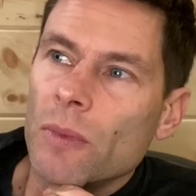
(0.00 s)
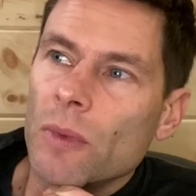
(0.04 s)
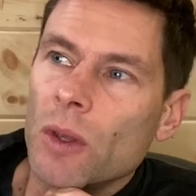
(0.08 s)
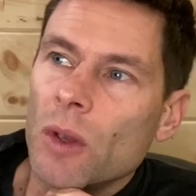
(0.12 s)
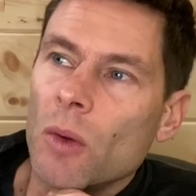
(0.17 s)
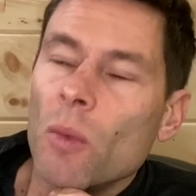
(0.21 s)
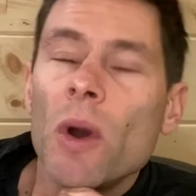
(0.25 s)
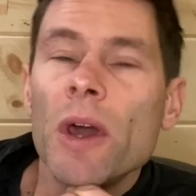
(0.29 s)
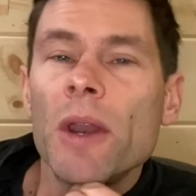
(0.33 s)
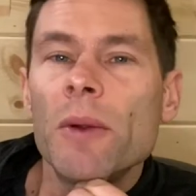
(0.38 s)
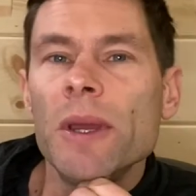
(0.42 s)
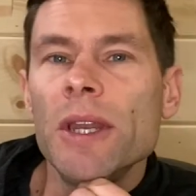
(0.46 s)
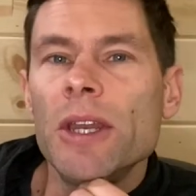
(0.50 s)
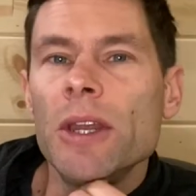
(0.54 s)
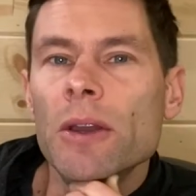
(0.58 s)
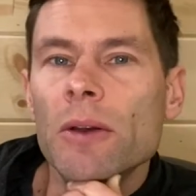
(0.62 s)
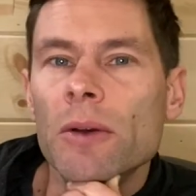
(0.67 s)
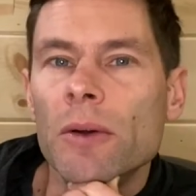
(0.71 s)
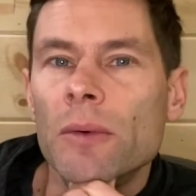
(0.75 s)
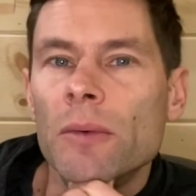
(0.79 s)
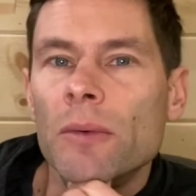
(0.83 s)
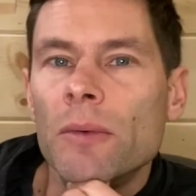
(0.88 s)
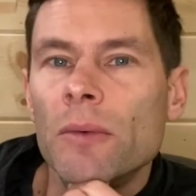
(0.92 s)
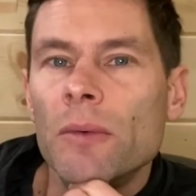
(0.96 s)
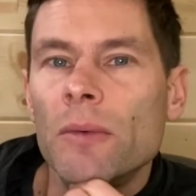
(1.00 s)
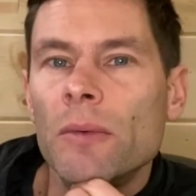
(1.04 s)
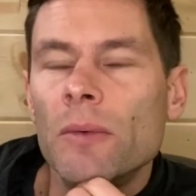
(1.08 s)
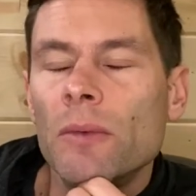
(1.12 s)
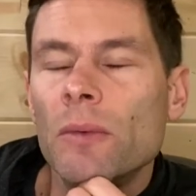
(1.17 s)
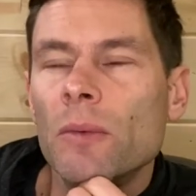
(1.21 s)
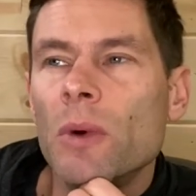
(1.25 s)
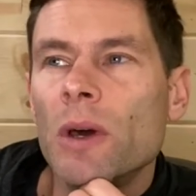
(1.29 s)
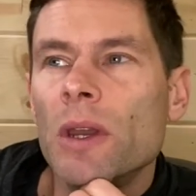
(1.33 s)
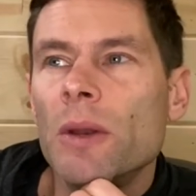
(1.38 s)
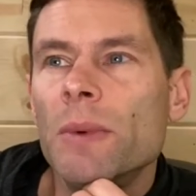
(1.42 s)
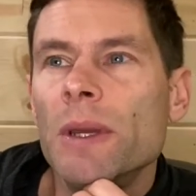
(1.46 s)
what do we do?
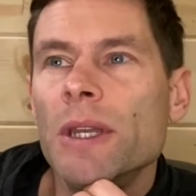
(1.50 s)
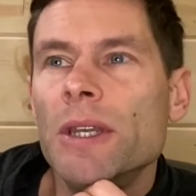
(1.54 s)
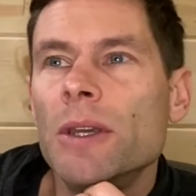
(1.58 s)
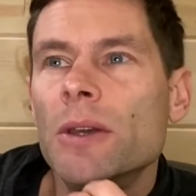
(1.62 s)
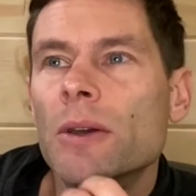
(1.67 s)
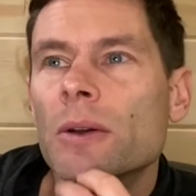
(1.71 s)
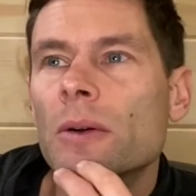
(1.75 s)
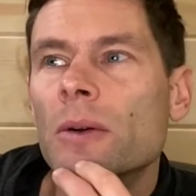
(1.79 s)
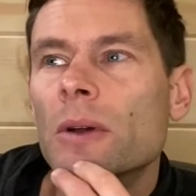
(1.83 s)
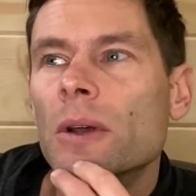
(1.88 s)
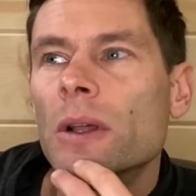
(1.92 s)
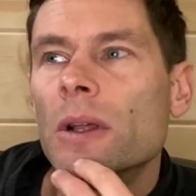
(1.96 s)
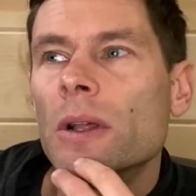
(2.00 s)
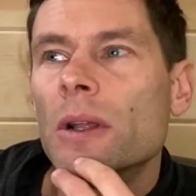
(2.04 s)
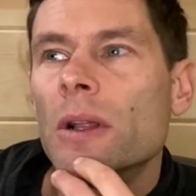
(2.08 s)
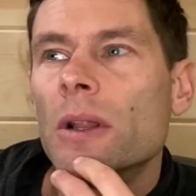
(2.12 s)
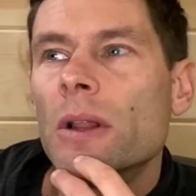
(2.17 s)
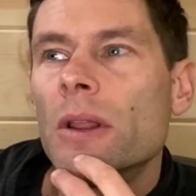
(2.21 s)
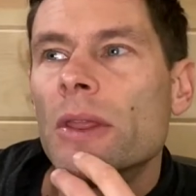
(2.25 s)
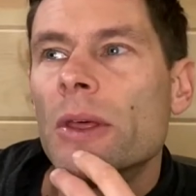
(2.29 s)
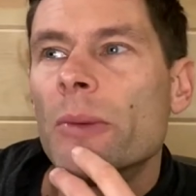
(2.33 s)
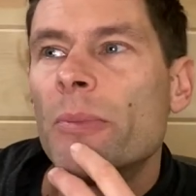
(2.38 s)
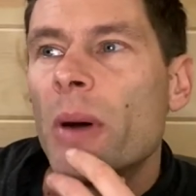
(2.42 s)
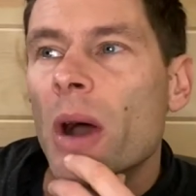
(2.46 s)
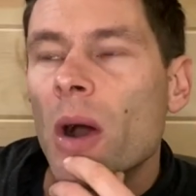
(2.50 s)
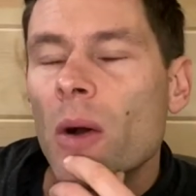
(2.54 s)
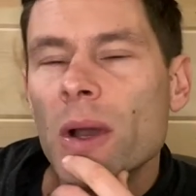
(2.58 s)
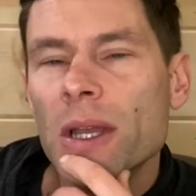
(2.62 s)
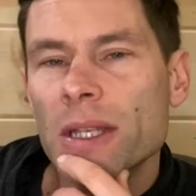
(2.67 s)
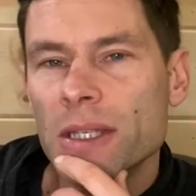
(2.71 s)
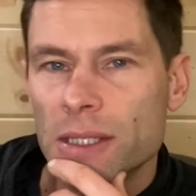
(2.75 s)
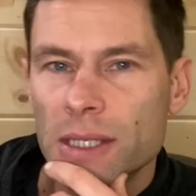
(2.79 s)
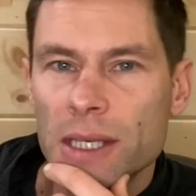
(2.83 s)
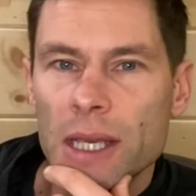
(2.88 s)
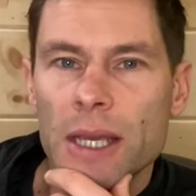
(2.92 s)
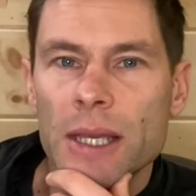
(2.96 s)
What do we do? The poet
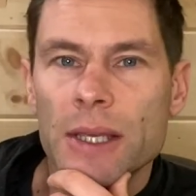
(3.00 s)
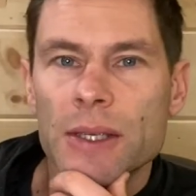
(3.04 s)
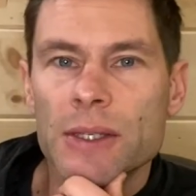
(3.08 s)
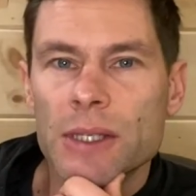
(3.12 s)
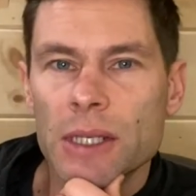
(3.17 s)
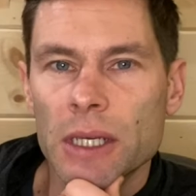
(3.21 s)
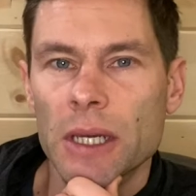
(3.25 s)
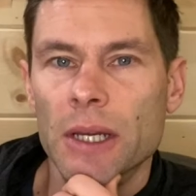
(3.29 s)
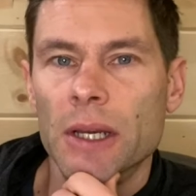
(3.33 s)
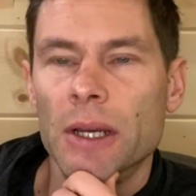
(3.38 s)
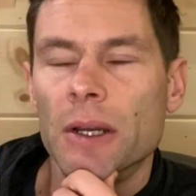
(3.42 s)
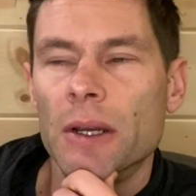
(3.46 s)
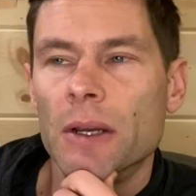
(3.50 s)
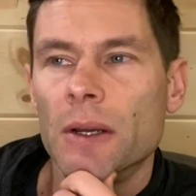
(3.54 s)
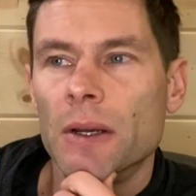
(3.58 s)
says here,